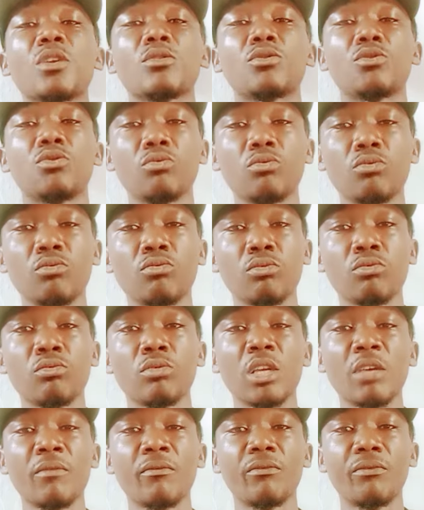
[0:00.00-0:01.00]
to
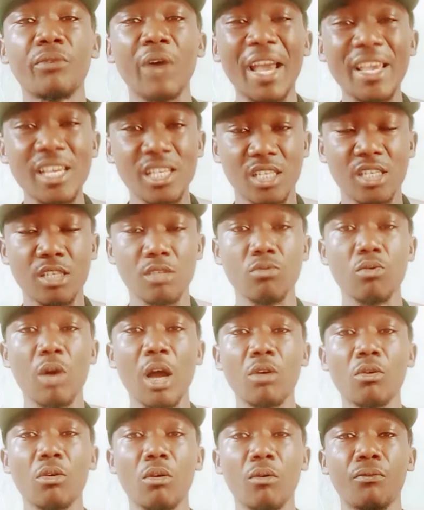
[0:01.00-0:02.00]
invite
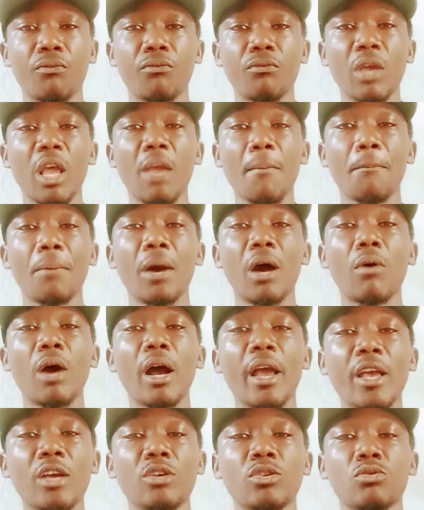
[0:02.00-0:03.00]
one of Empower
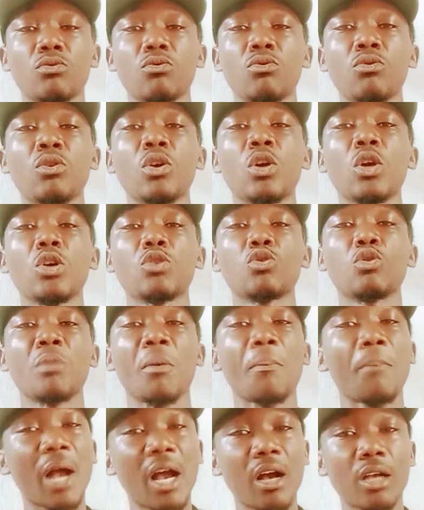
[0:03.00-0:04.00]
Exco to be
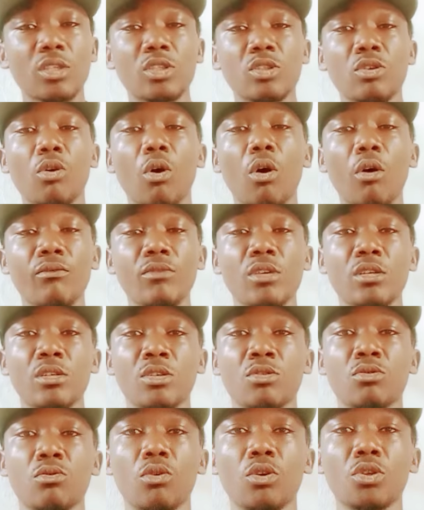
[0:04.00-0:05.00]
part of the
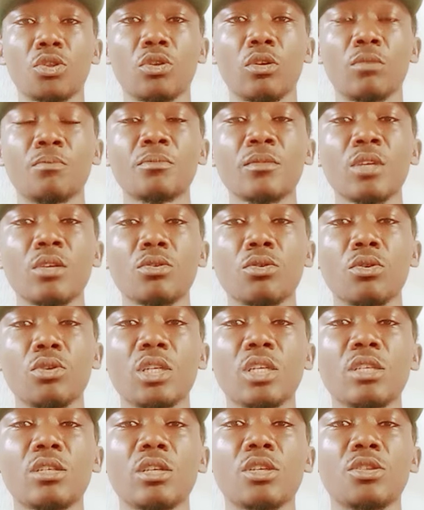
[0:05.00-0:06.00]
discussion. So
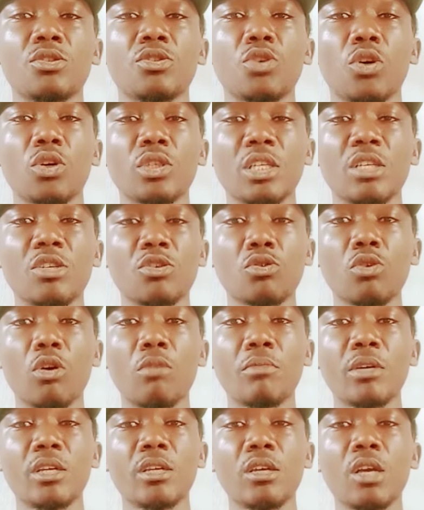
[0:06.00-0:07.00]
this is just in
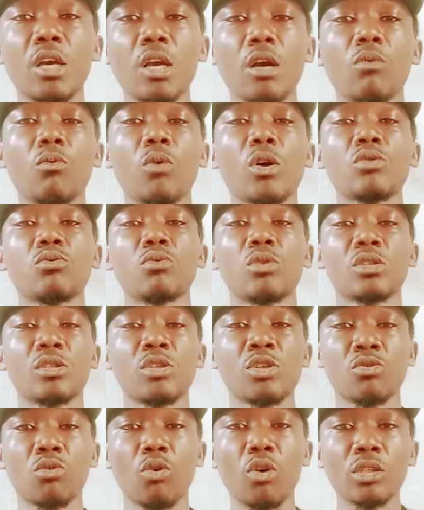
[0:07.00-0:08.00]
summary what was
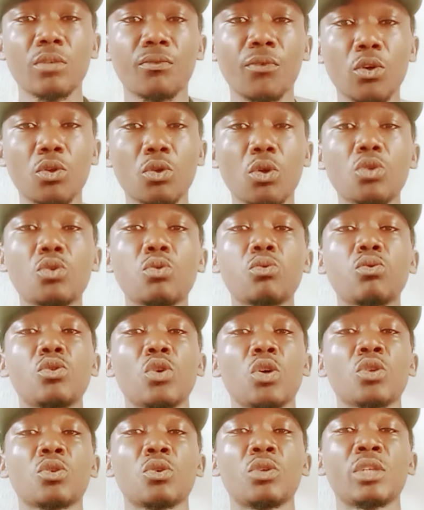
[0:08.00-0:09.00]
discussed for those who
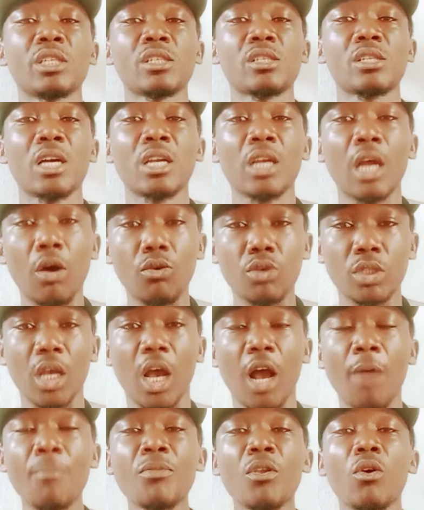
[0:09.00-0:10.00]
don't understand
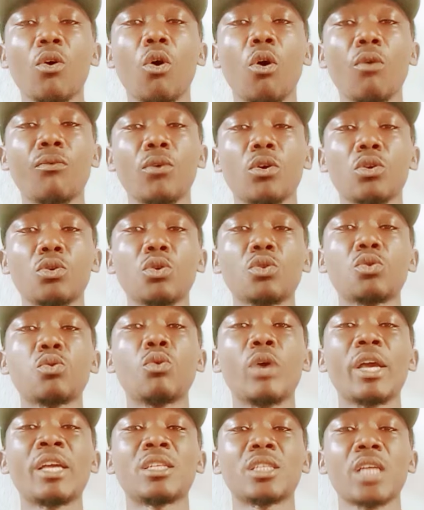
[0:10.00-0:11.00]
Hausa or for those
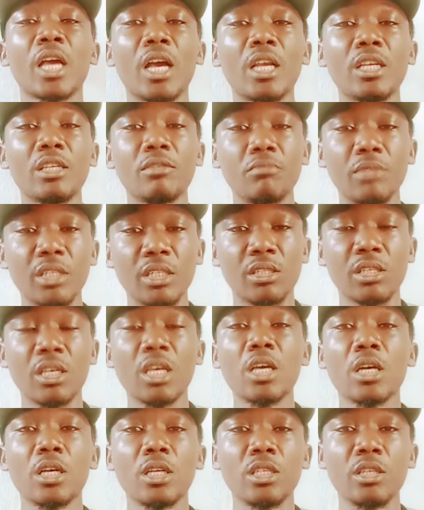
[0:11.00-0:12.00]
who entirely miss
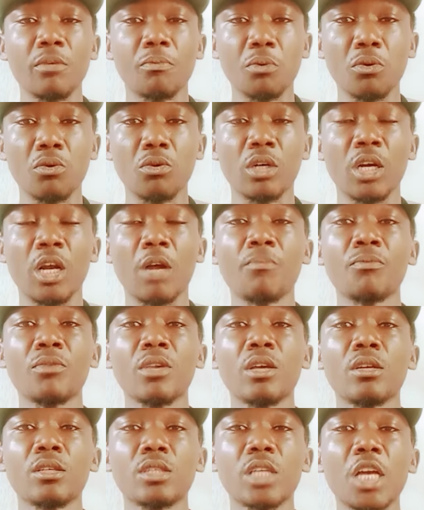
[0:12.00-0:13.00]
the program.
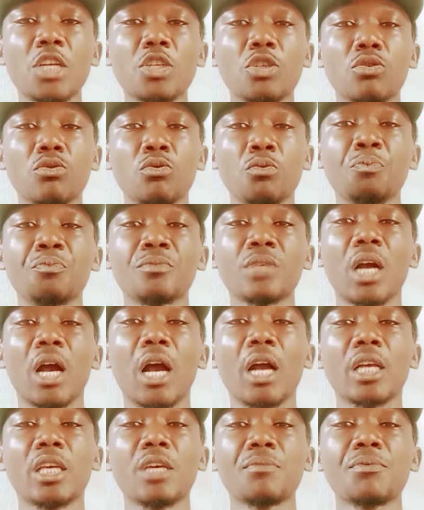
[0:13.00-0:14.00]
Thank you
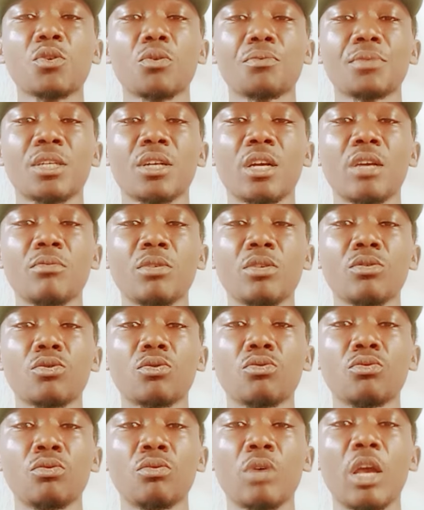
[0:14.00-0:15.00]
and keep subscribing
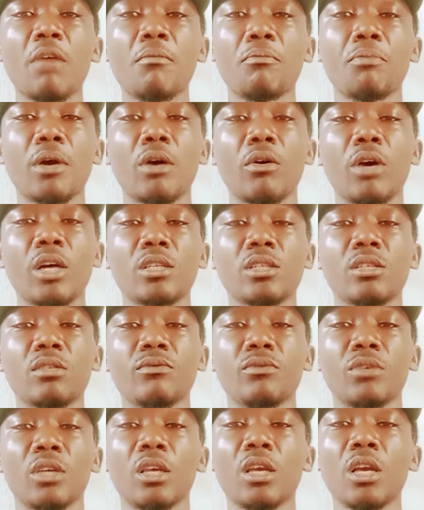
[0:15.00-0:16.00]
to Empower
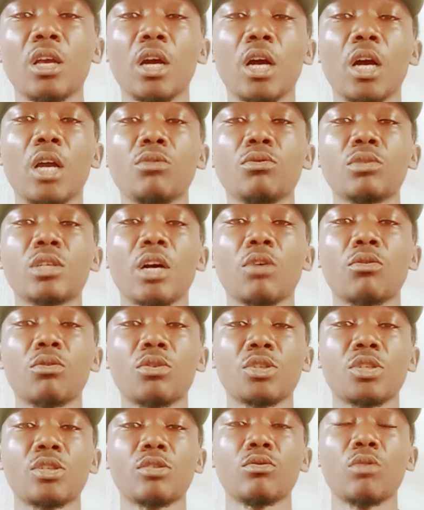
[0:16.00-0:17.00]
TV. Aluta
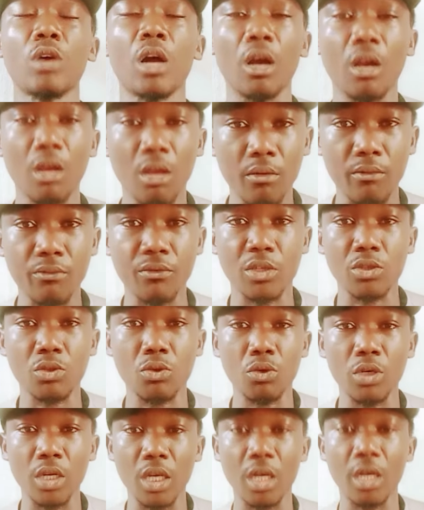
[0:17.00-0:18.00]
continua,
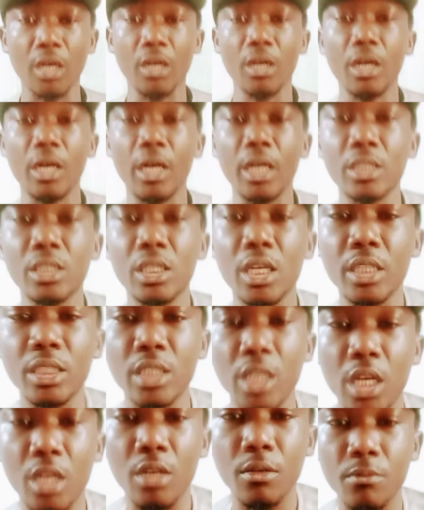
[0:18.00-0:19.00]
Victoria
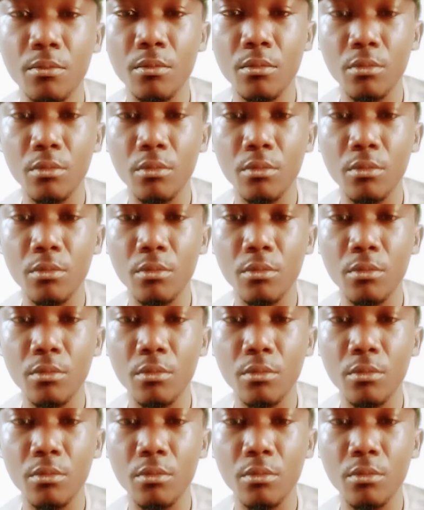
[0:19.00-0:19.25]
Asati.